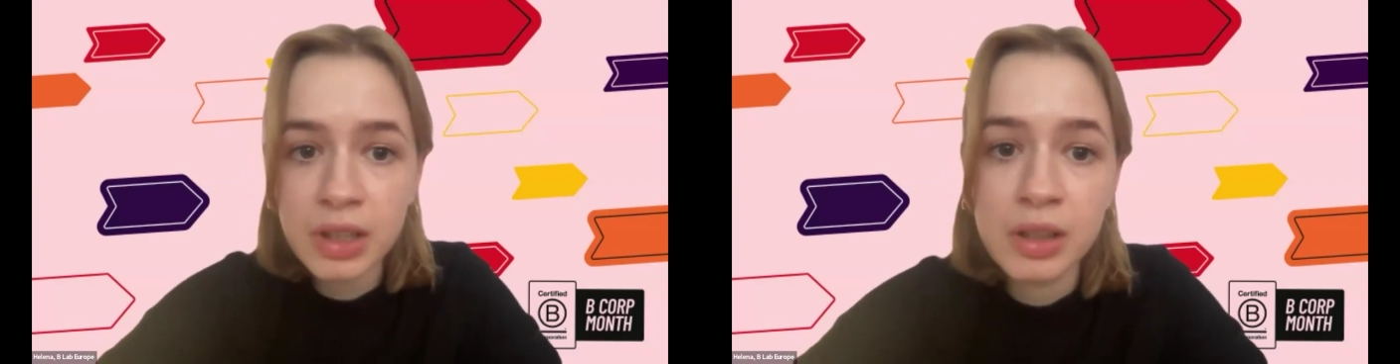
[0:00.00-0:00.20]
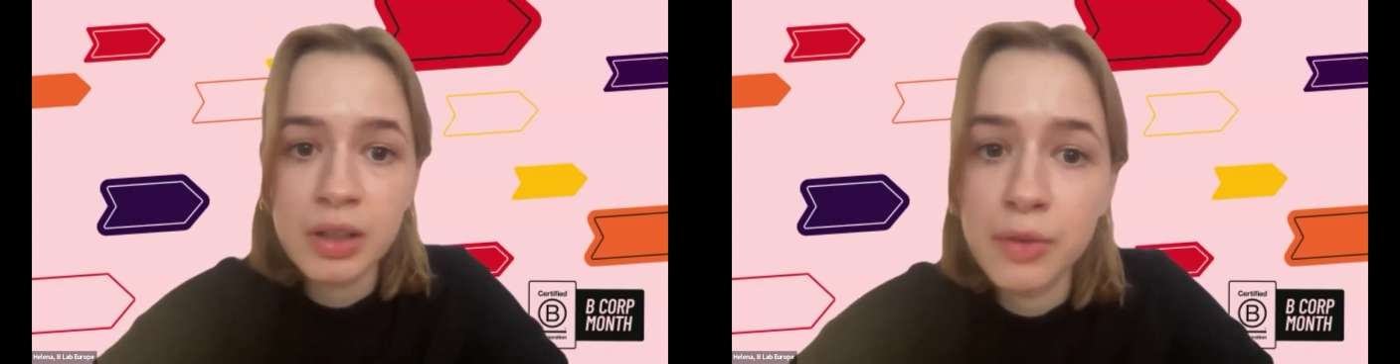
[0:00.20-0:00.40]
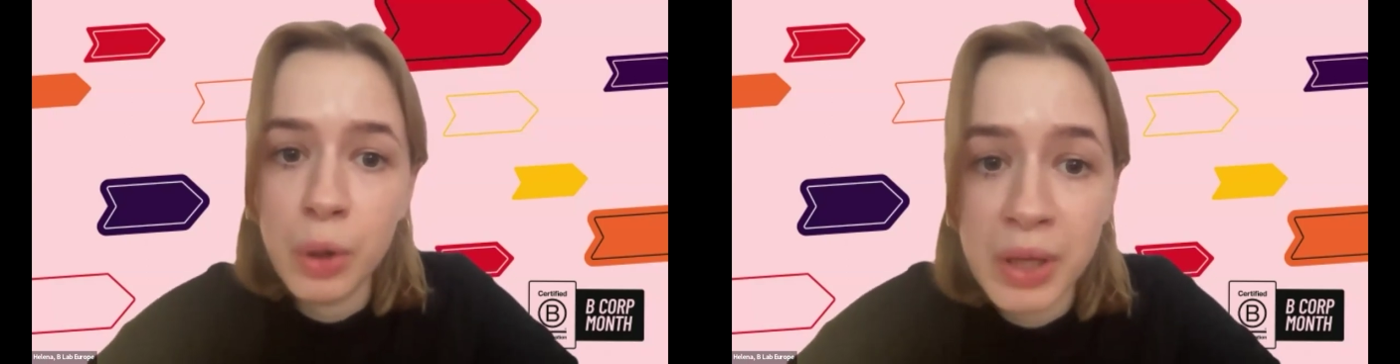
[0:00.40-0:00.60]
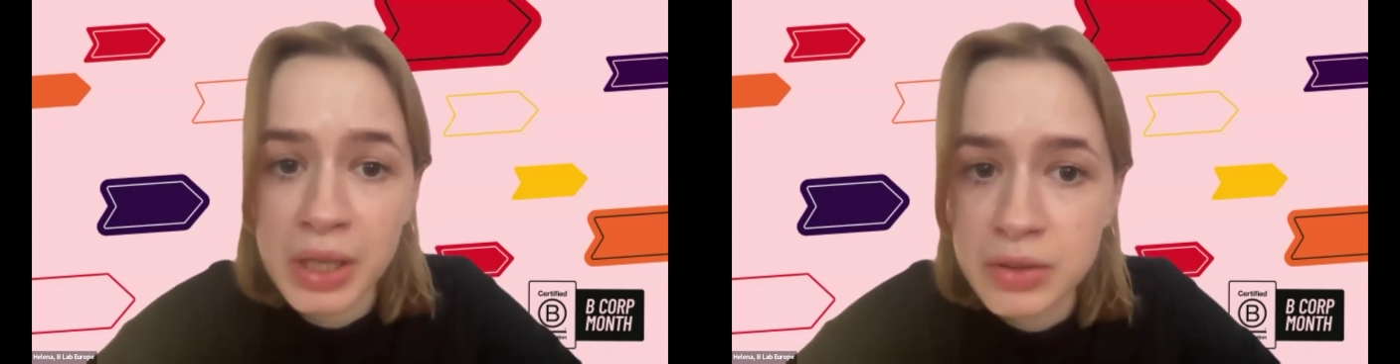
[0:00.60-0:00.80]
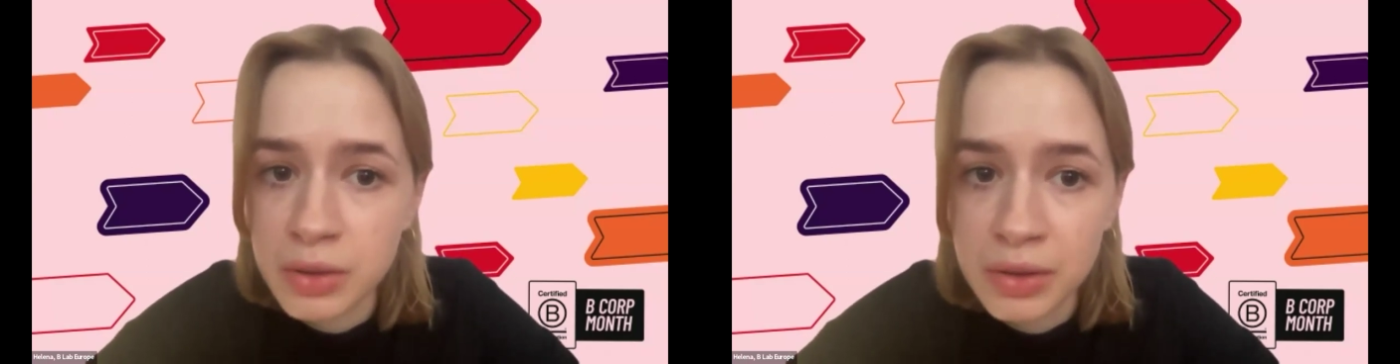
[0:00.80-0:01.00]
following
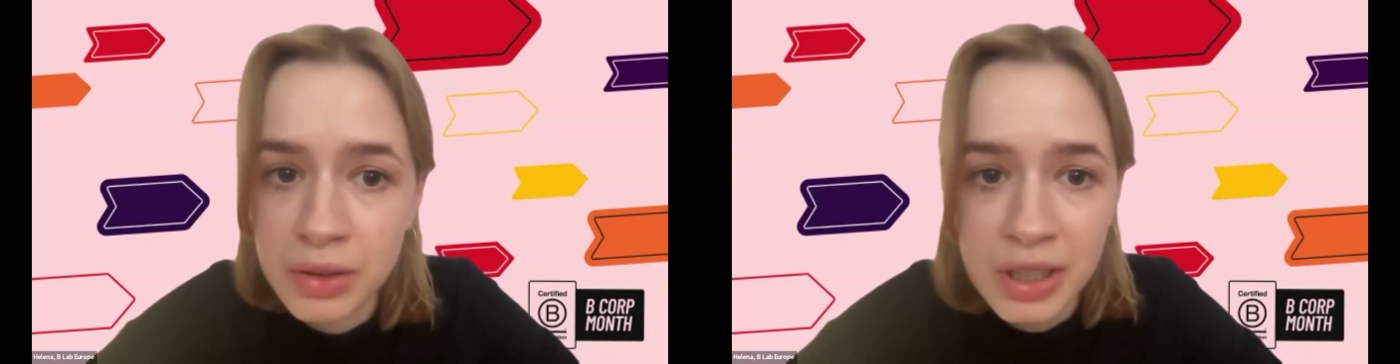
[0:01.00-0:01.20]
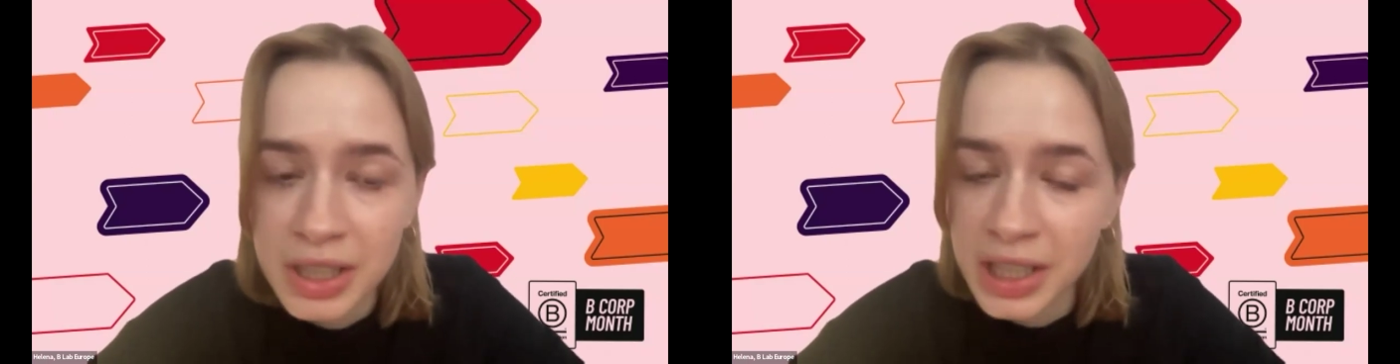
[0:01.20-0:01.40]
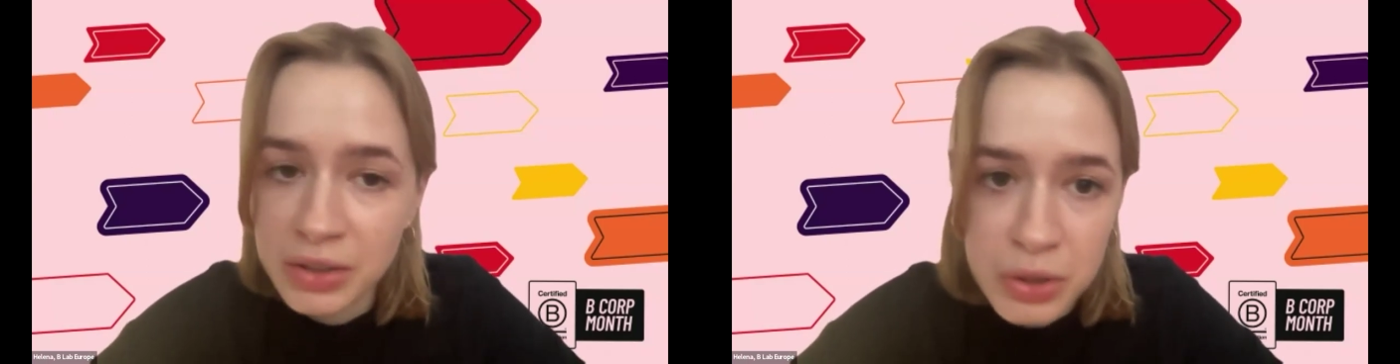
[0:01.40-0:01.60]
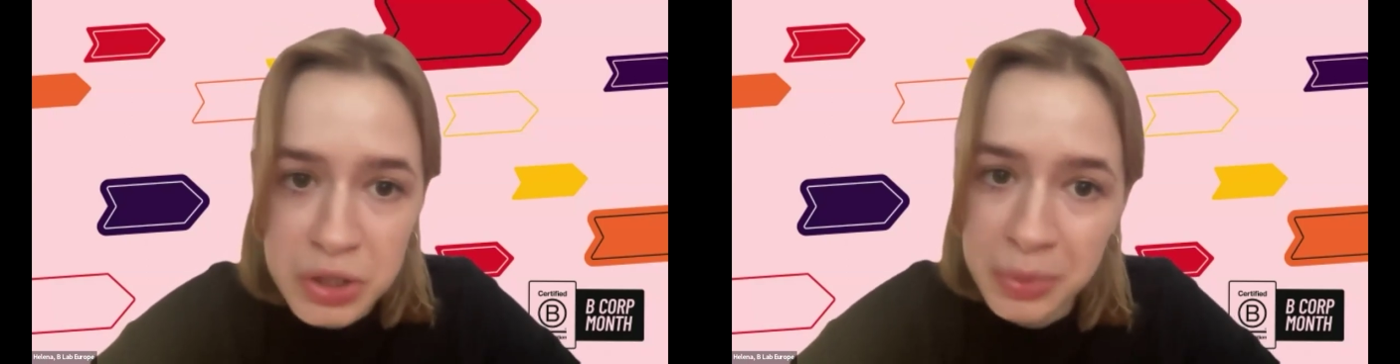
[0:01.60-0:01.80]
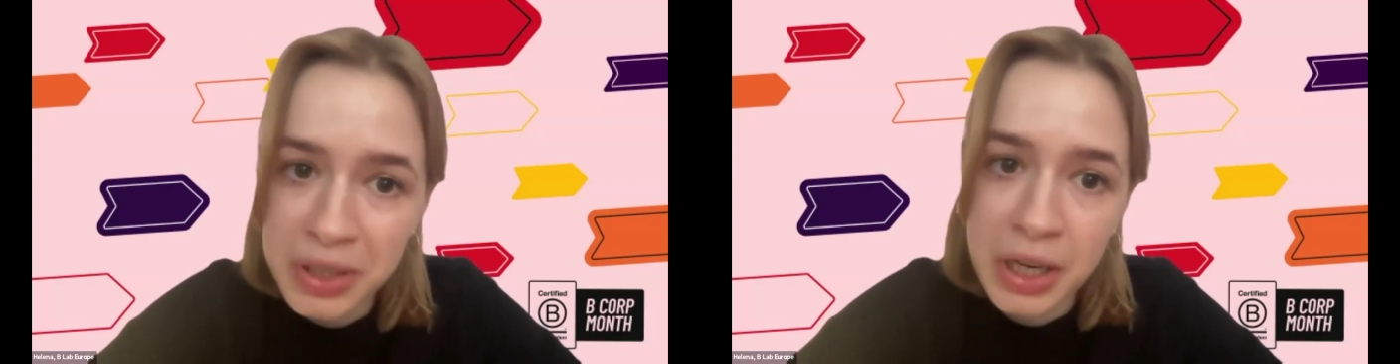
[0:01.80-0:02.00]
us on either
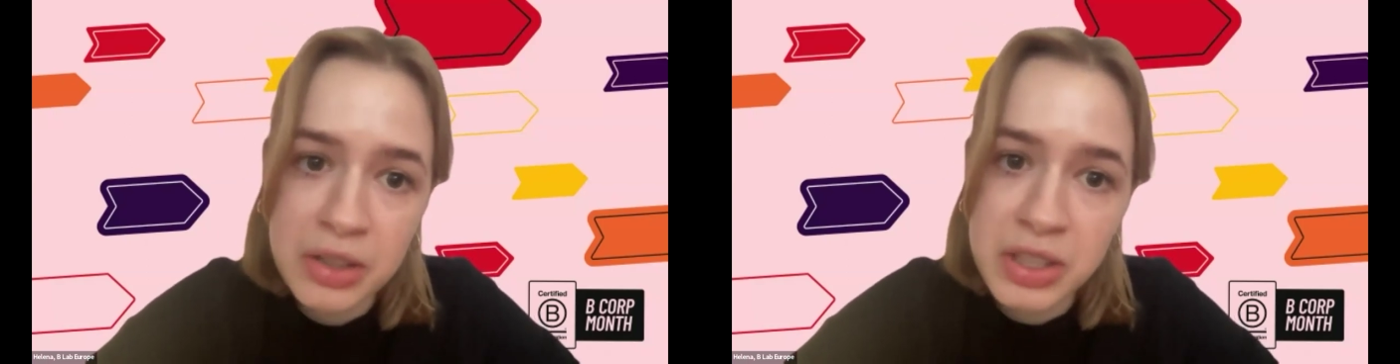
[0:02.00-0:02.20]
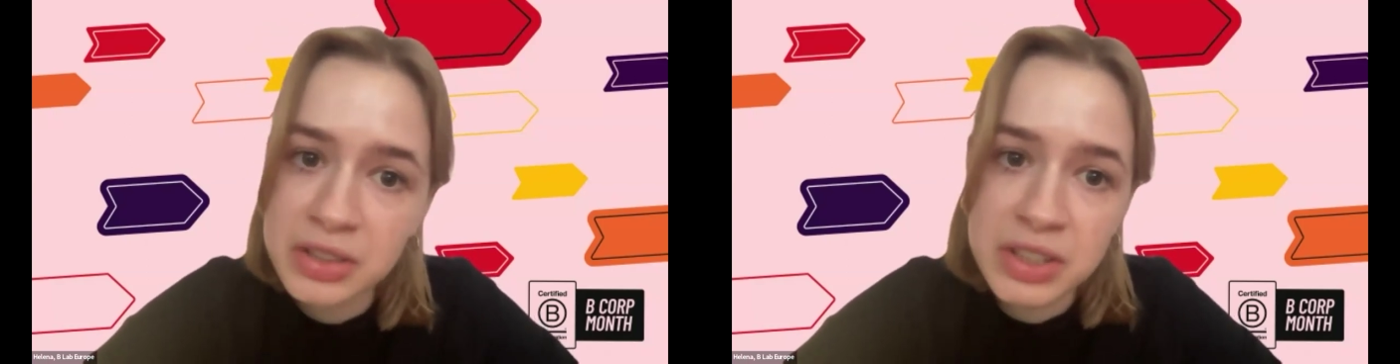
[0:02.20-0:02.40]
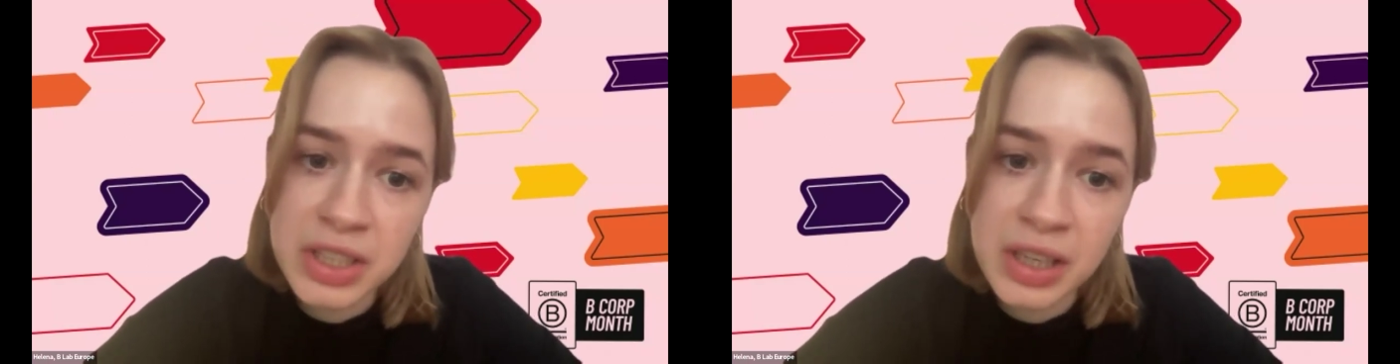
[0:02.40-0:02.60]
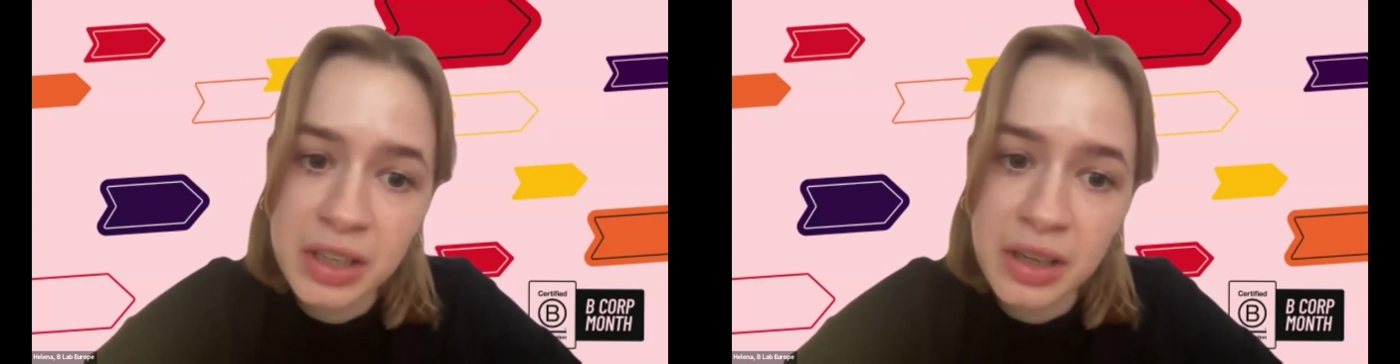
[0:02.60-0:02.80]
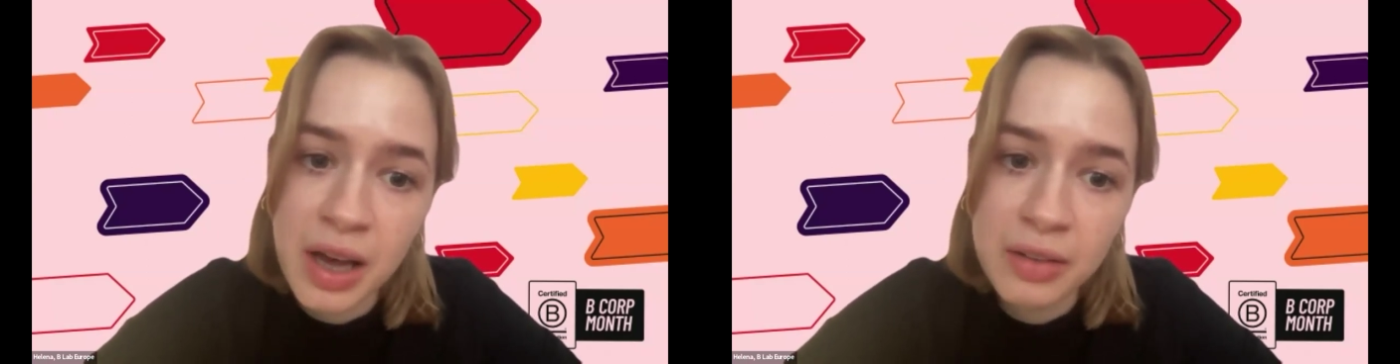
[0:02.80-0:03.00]
social media or just check
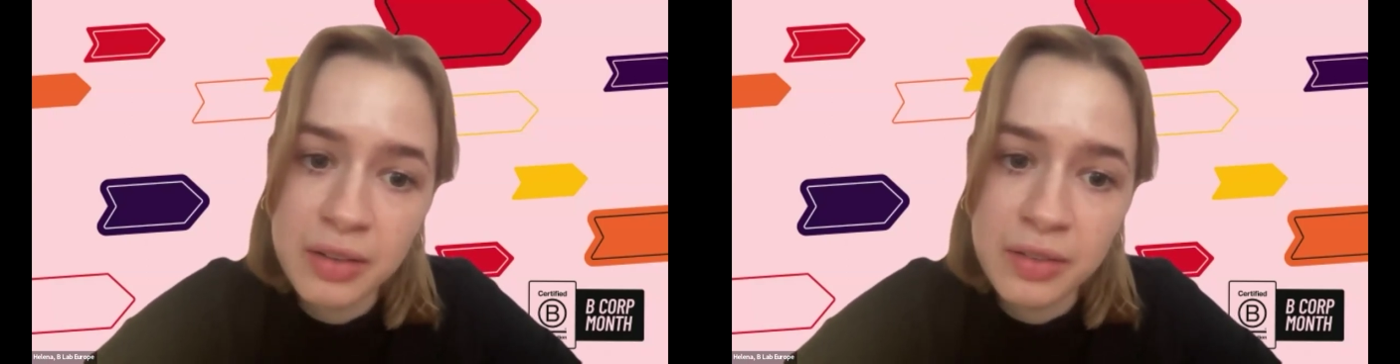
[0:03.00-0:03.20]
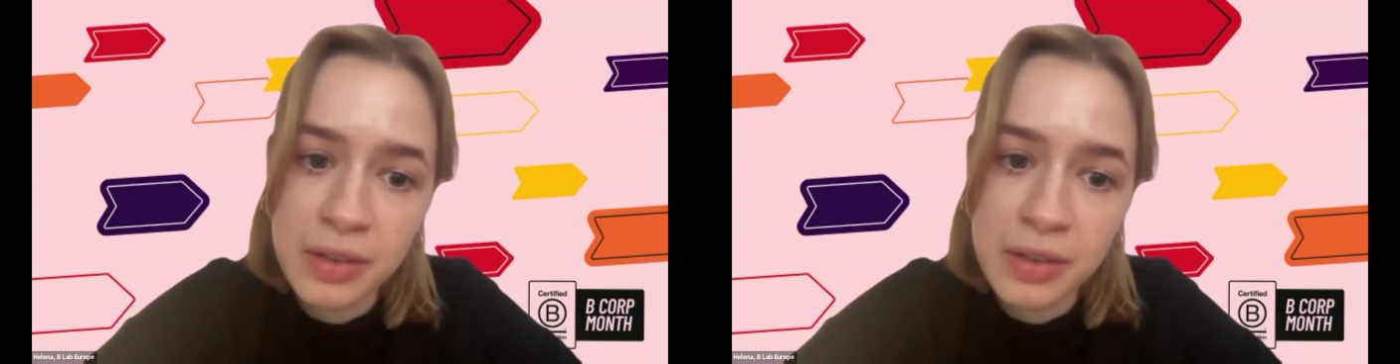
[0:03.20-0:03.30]
our